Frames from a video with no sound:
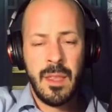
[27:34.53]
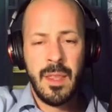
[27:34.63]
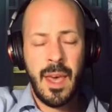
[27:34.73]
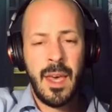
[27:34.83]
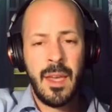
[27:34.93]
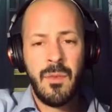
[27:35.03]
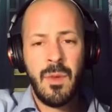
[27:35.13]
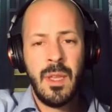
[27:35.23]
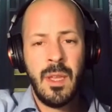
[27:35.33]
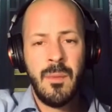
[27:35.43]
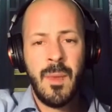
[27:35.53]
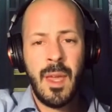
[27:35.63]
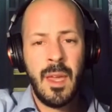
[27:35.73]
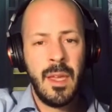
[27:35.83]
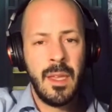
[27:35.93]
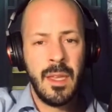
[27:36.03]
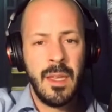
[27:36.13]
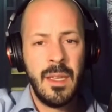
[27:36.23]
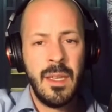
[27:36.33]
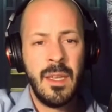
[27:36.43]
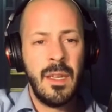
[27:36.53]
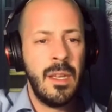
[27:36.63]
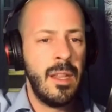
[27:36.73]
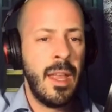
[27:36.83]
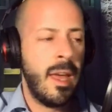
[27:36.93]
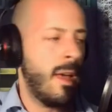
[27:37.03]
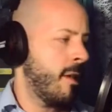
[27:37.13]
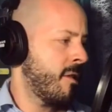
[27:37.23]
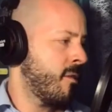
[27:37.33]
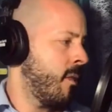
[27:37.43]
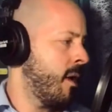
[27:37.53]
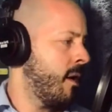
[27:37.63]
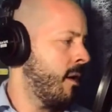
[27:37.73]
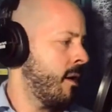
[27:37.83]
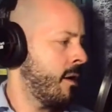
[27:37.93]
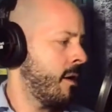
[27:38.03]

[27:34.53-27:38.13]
that we may heal as one.